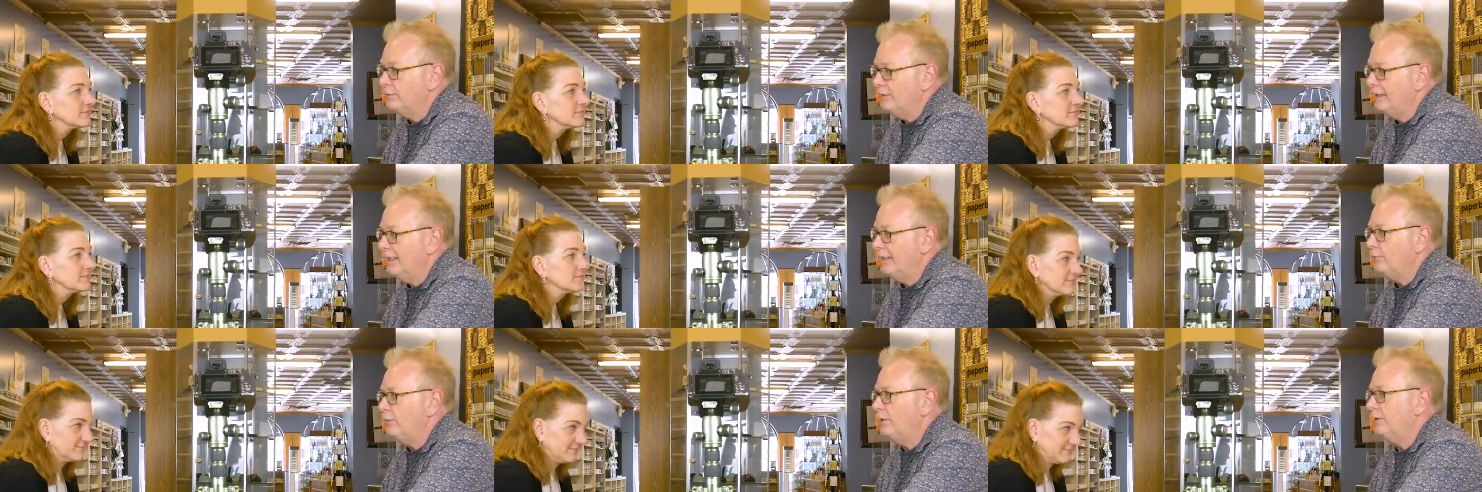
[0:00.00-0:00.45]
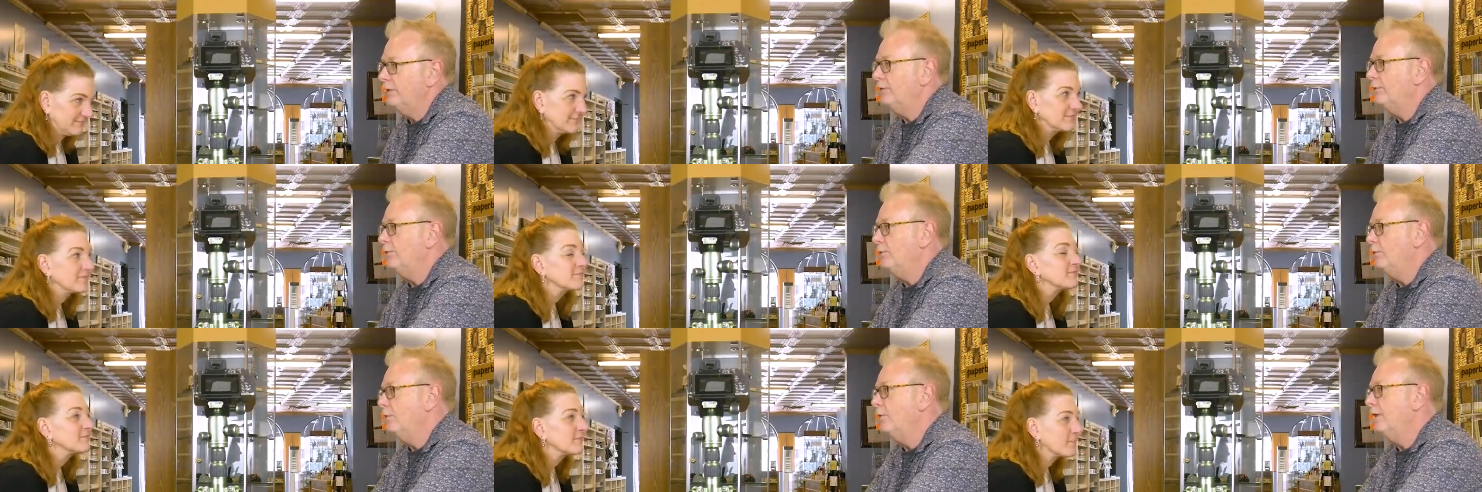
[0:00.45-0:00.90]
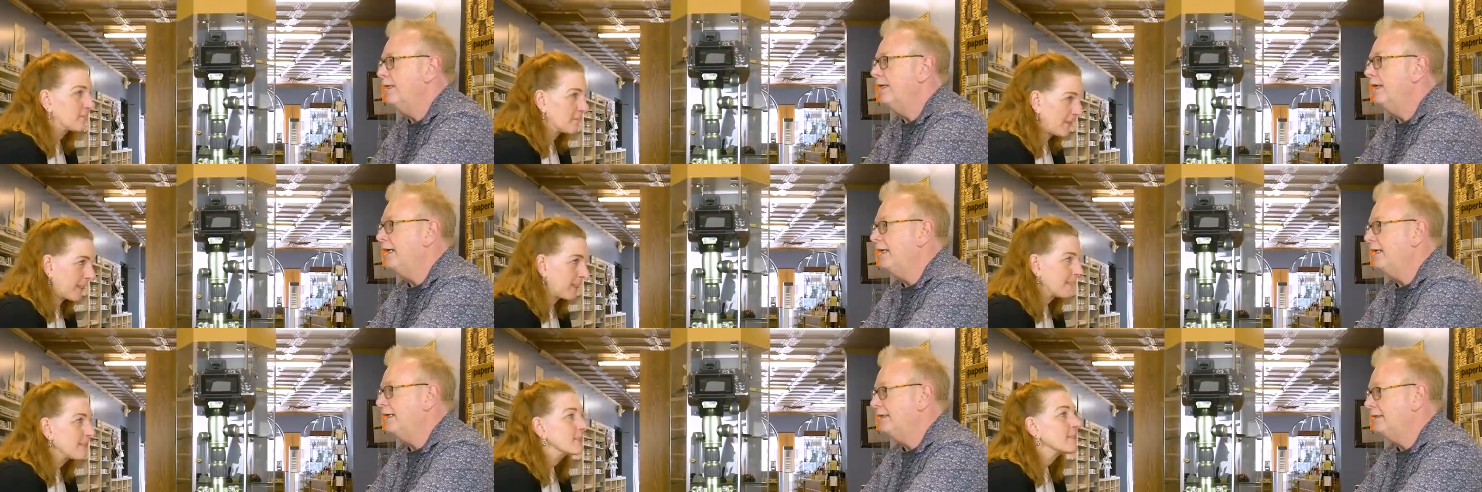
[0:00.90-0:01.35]
Speaker 1: get one when
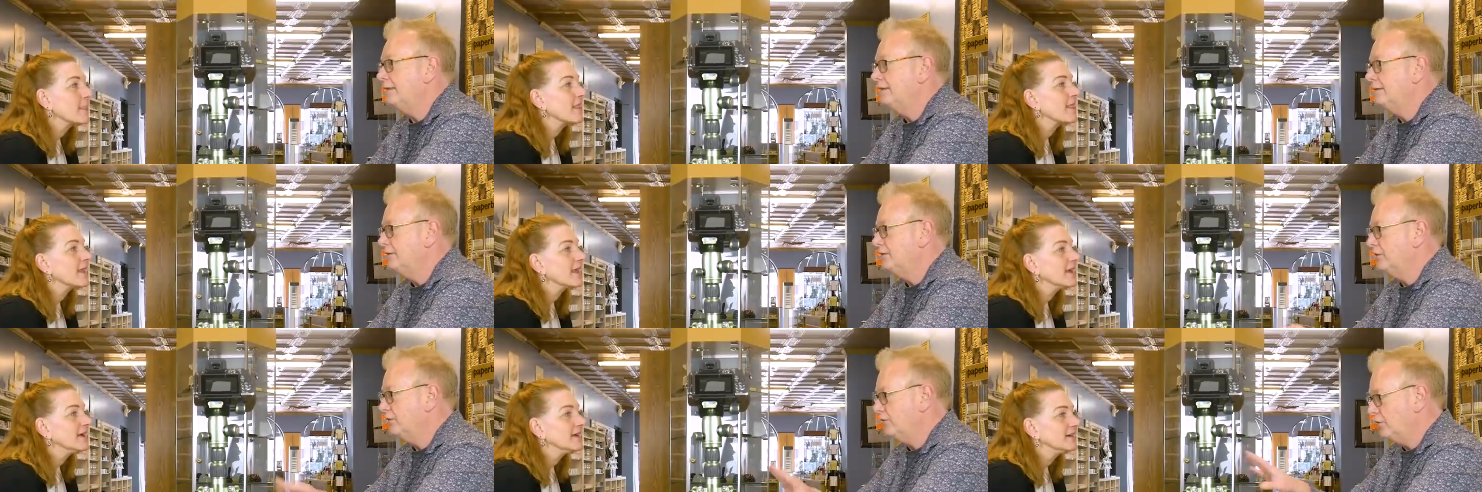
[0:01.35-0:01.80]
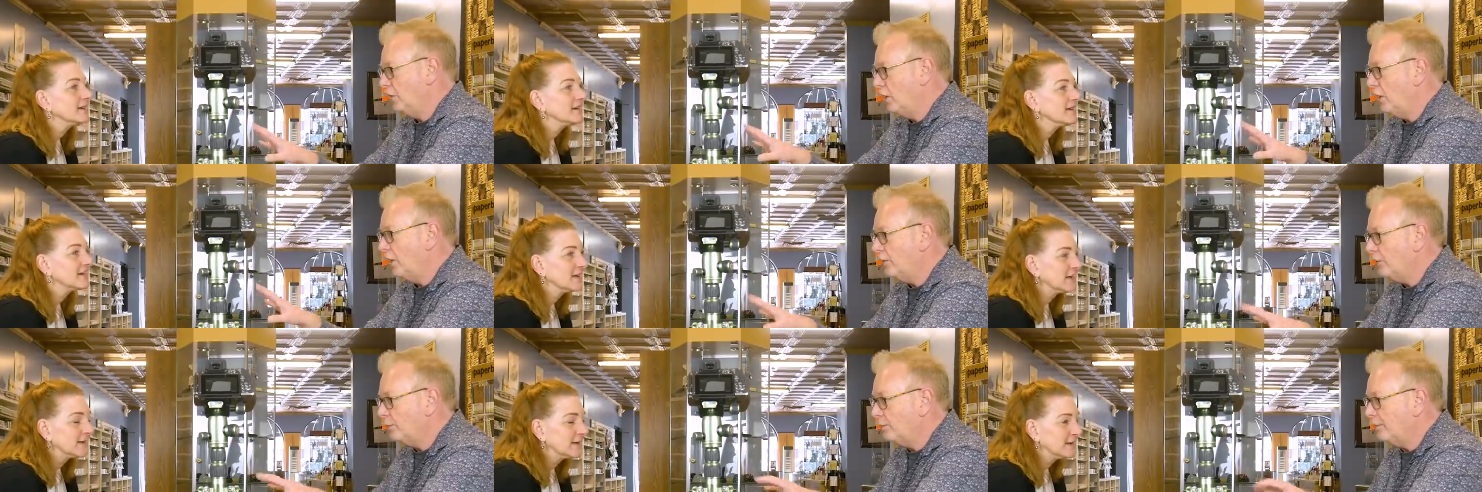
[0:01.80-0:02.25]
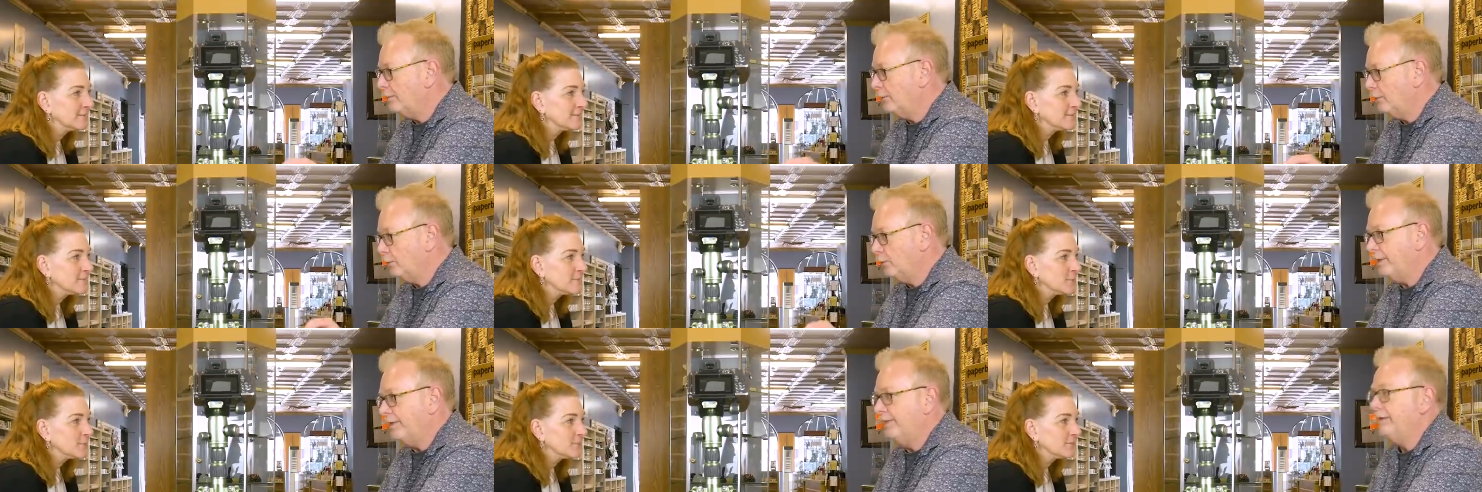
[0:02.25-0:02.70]
I just saw other
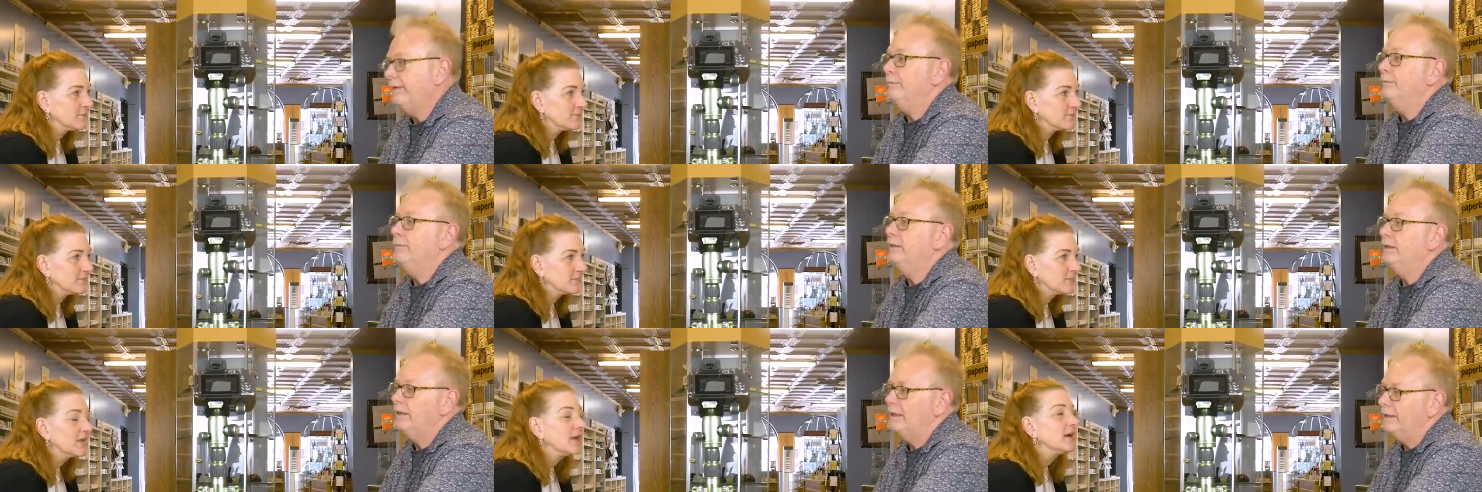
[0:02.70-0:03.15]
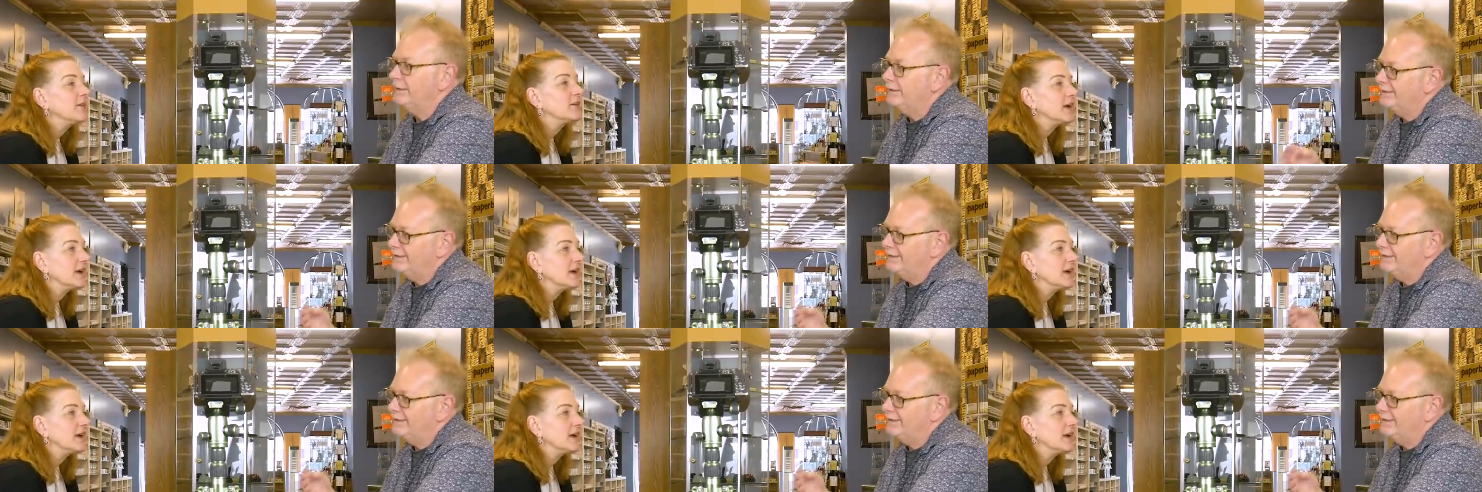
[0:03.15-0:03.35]
people with them, but okay.